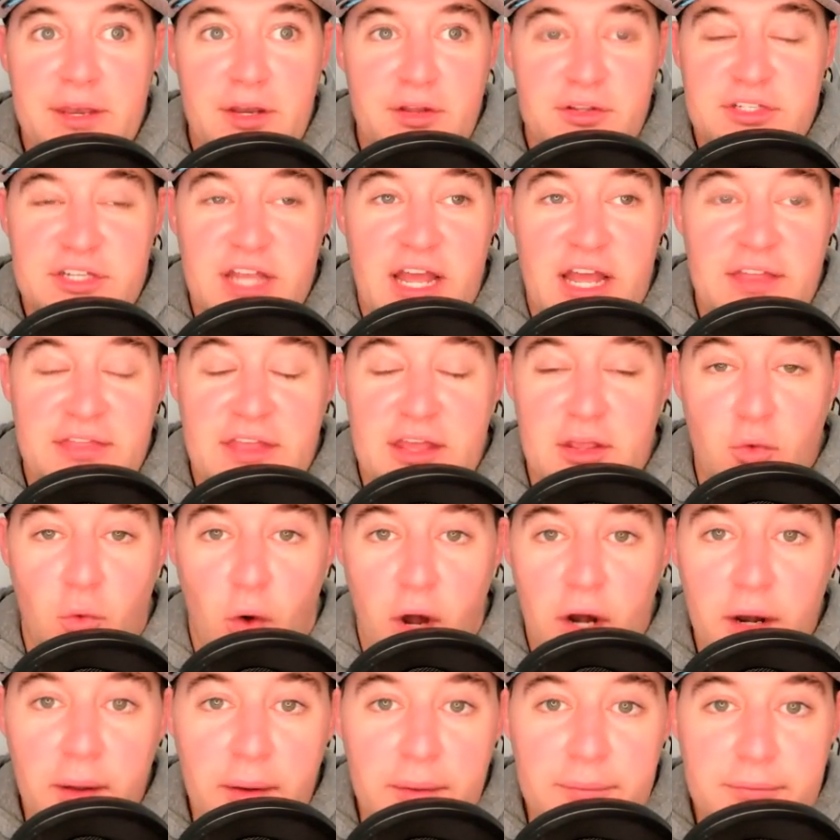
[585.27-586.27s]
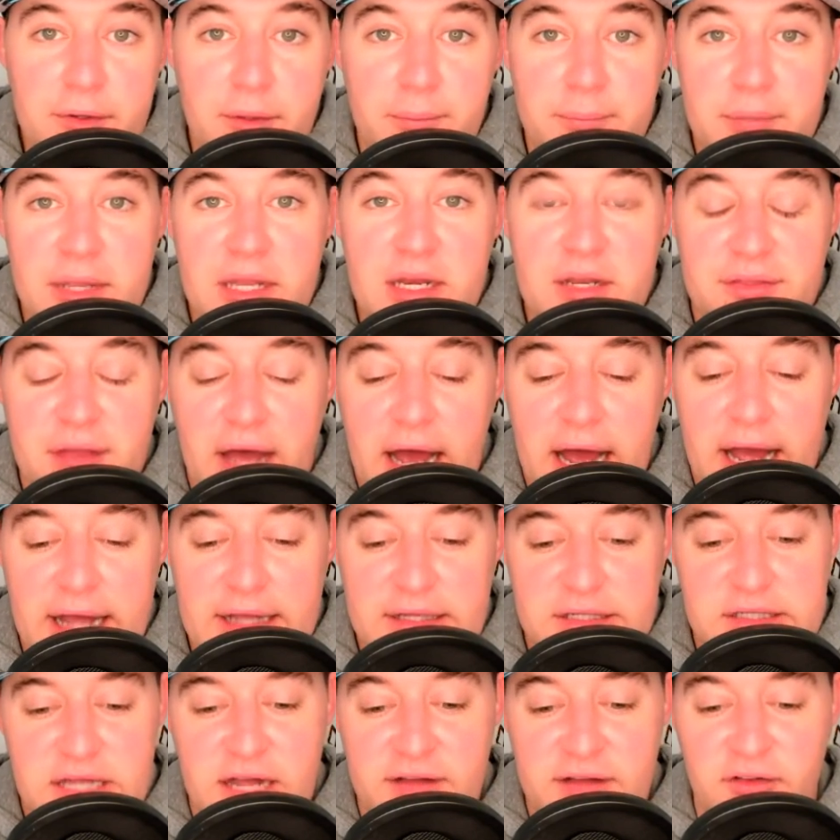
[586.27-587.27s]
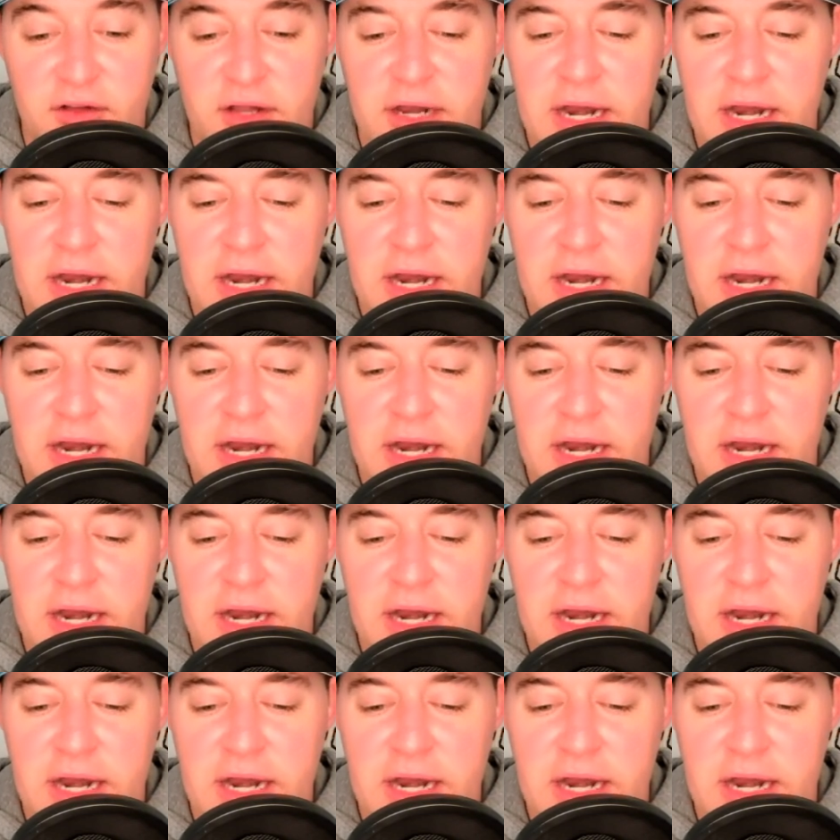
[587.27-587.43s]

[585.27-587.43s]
saying that you want to compete at the highest level.